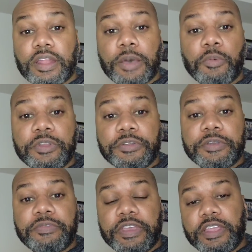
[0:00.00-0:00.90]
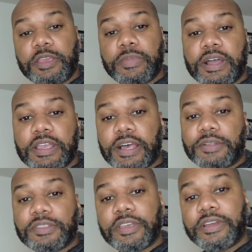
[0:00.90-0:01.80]
and I wonder if anybody
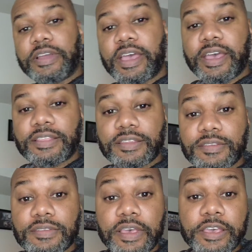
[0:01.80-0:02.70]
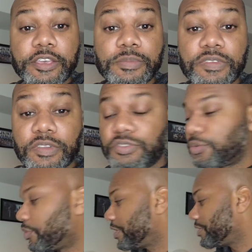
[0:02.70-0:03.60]
out there had the same
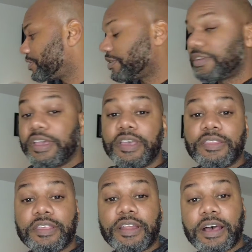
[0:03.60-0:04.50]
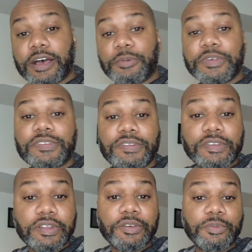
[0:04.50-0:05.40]
situation that I was
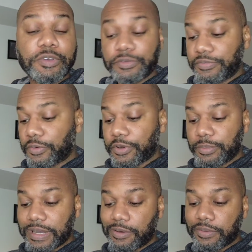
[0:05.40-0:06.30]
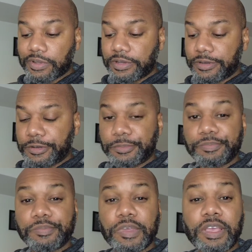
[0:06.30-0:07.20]
dealing with for about,
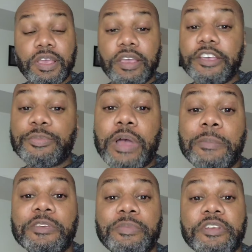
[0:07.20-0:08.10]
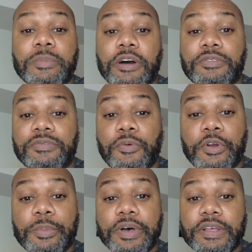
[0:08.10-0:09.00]
um, it's probably been about
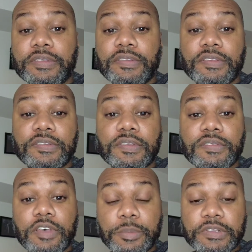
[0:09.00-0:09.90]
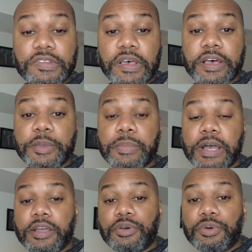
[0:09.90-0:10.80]
four months since the summertime.
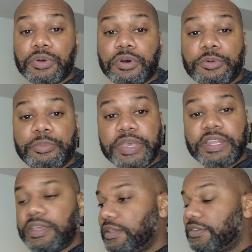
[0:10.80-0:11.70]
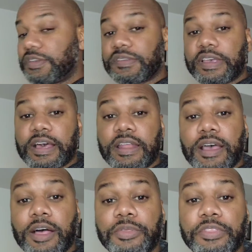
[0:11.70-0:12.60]
My Google Mini just kind
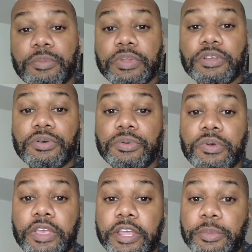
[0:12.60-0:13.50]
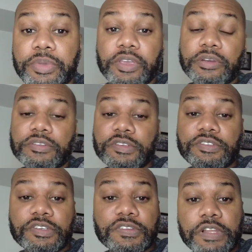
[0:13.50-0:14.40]
of out the blue, it appeared to
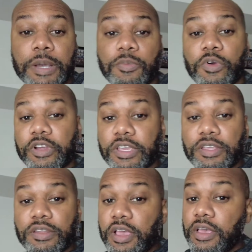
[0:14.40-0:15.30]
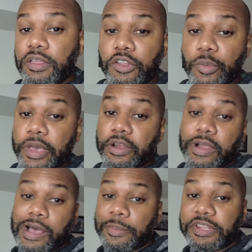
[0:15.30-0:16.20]
just stop working, no
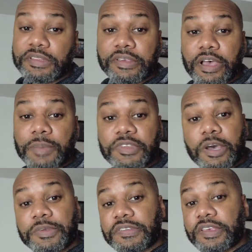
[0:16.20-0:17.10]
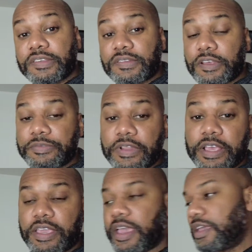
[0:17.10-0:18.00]
matter how many times I would say stuff
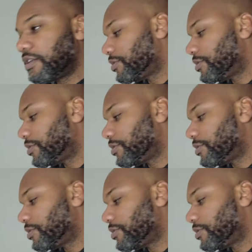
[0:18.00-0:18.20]
like, hey